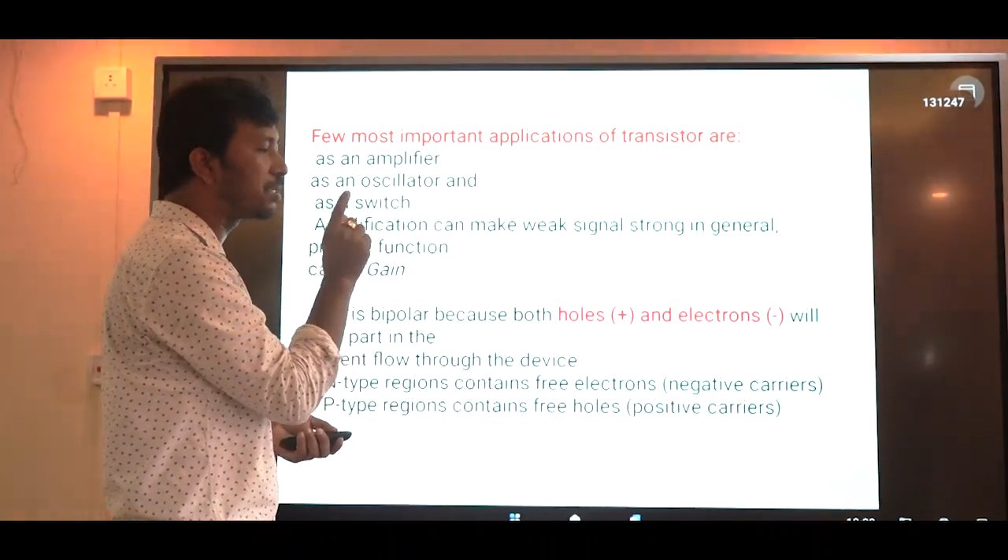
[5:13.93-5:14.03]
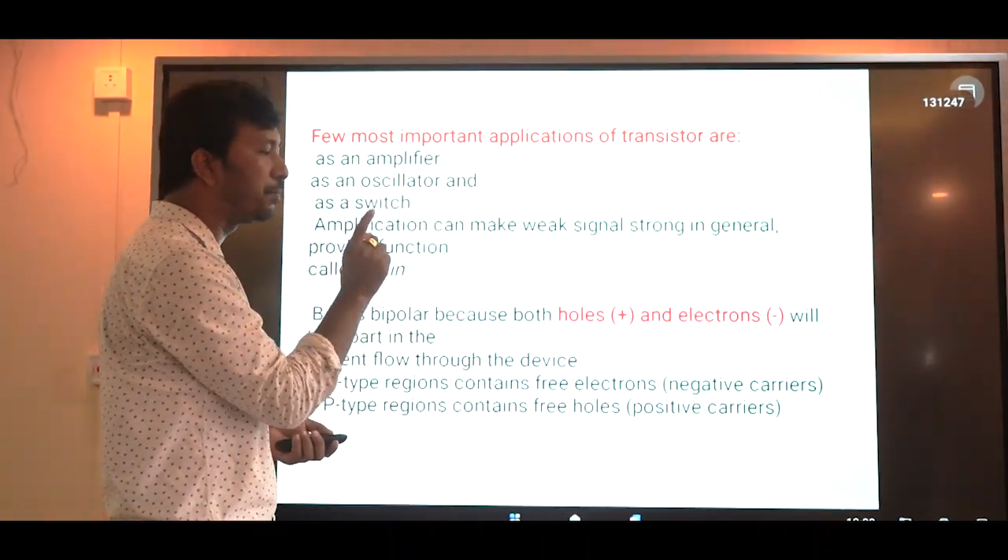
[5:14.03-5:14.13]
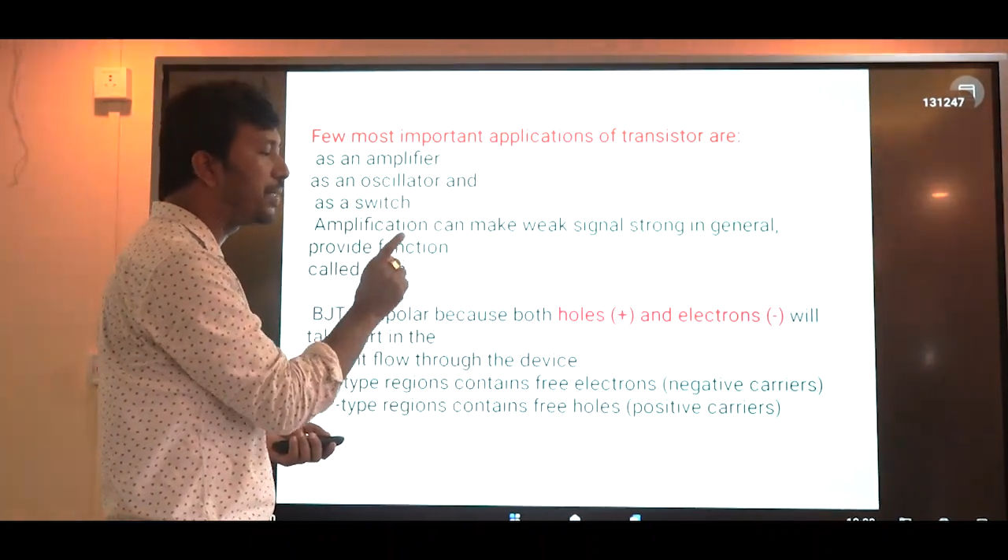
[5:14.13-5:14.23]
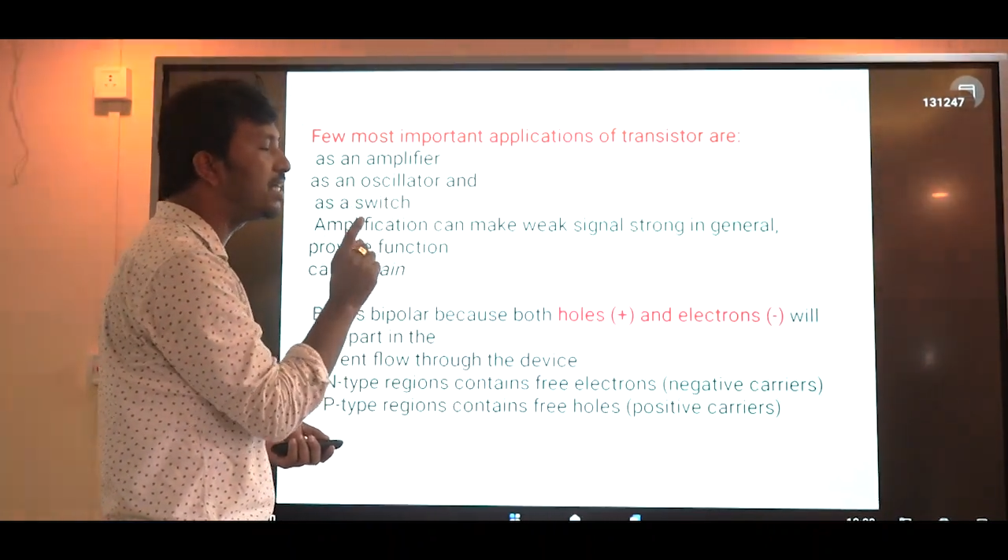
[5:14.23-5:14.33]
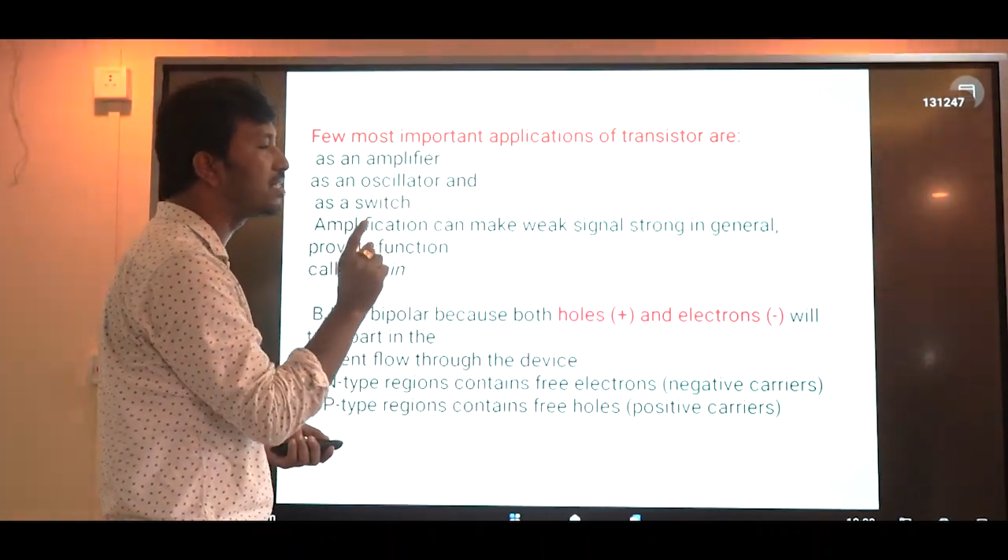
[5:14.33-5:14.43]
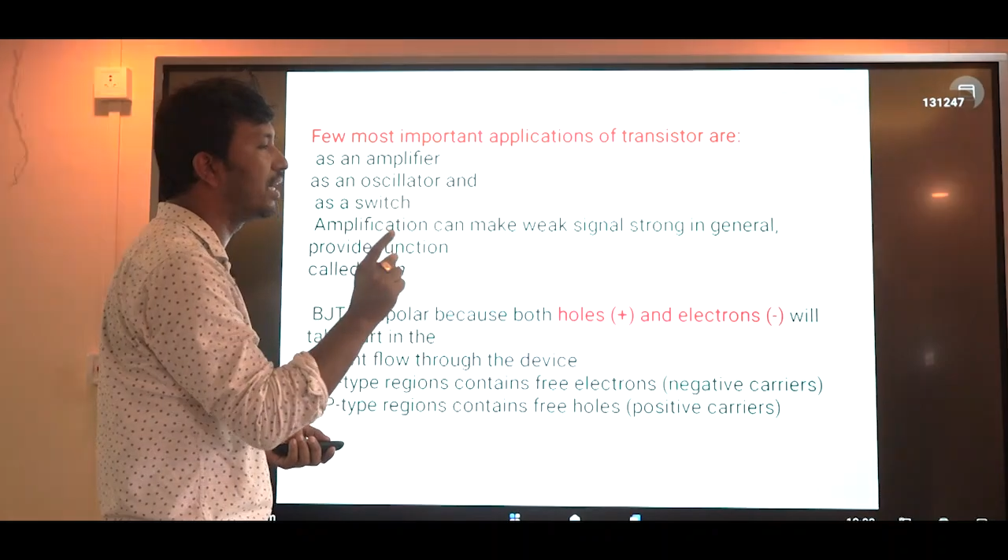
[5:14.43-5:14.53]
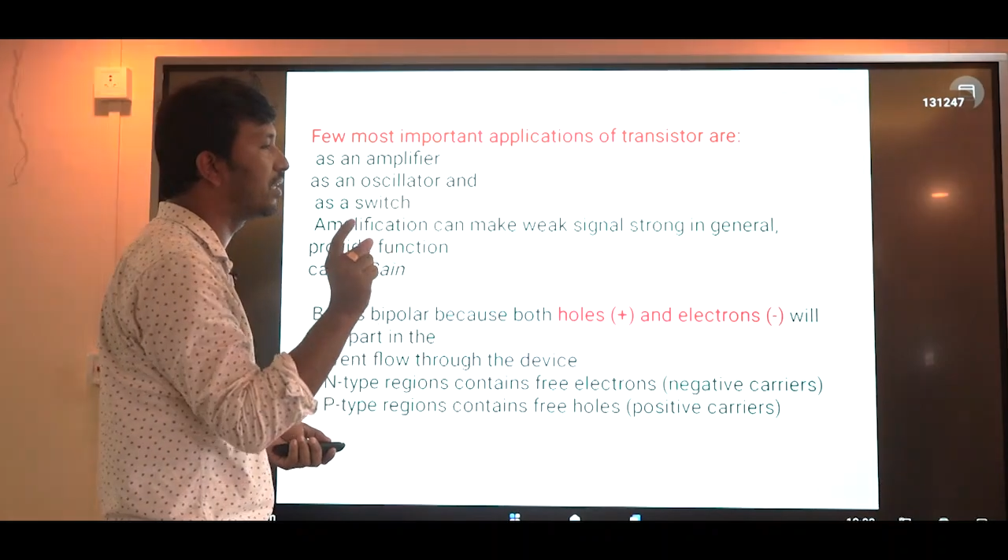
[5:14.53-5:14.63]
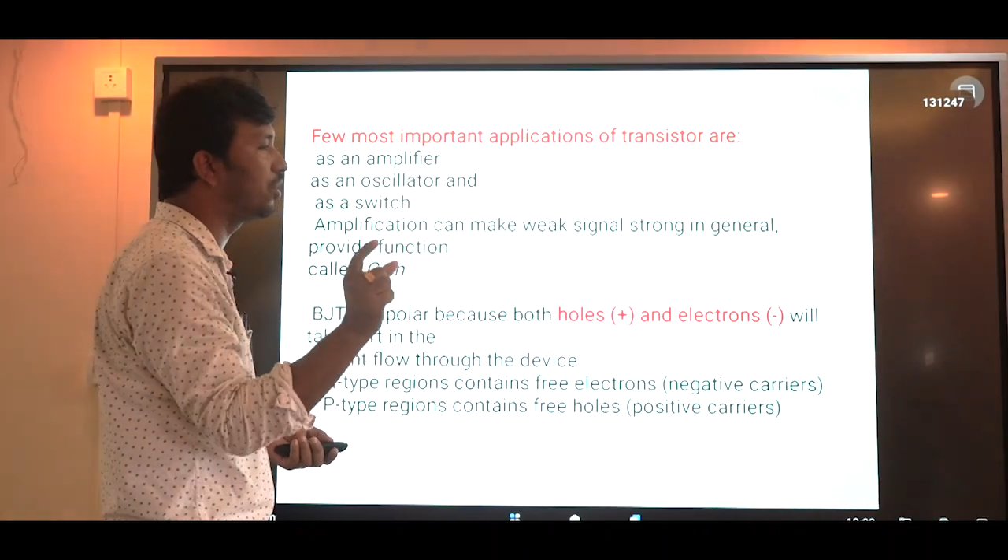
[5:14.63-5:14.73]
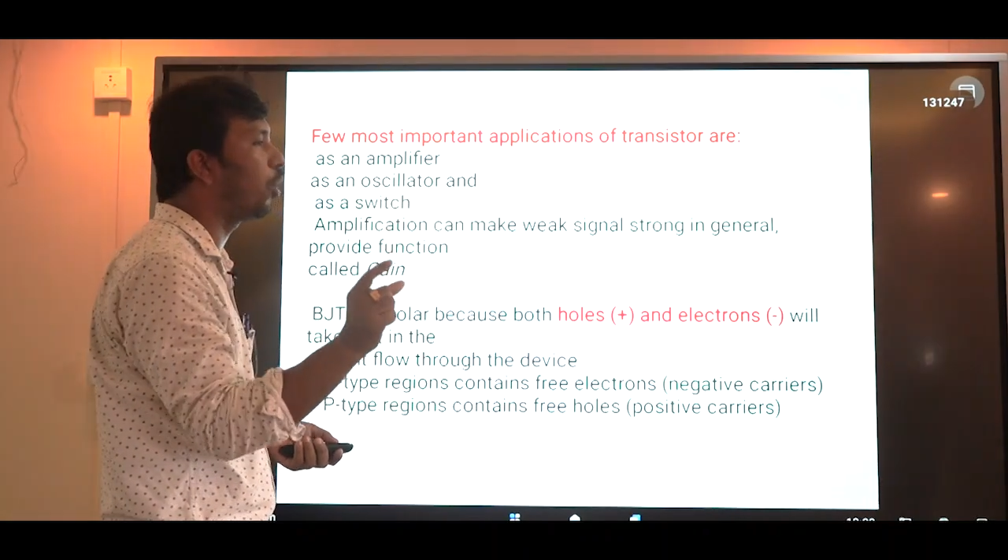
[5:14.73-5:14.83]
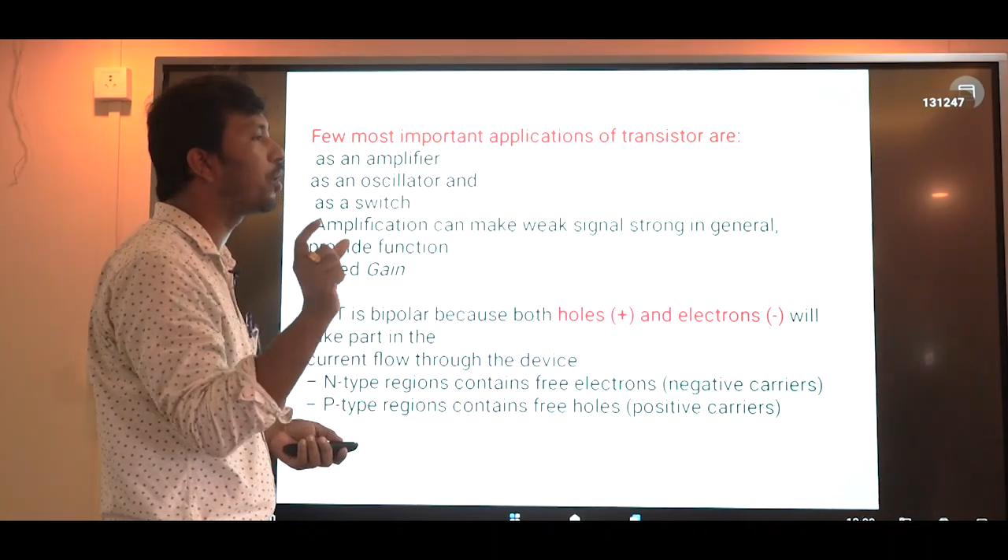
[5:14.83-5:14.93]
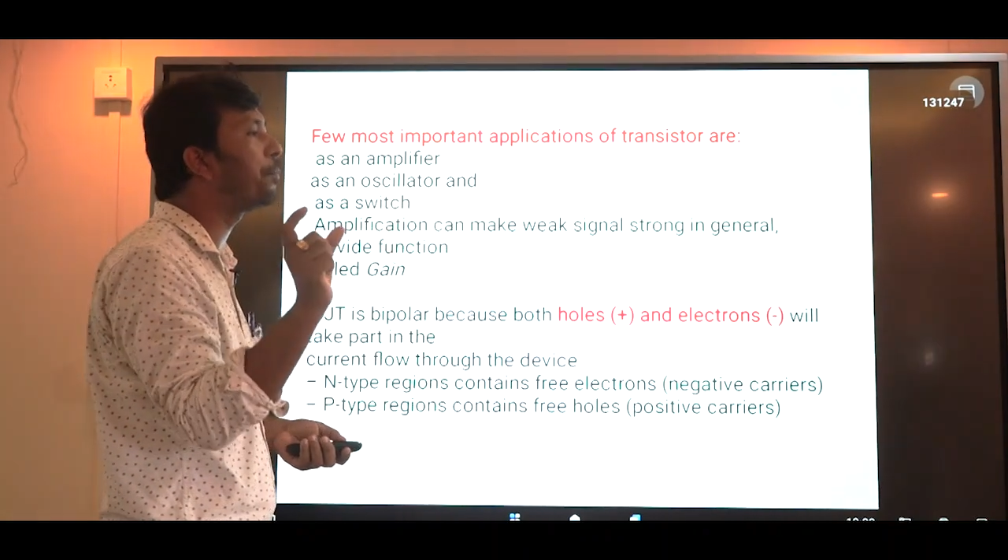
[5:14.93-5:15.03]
SBJT or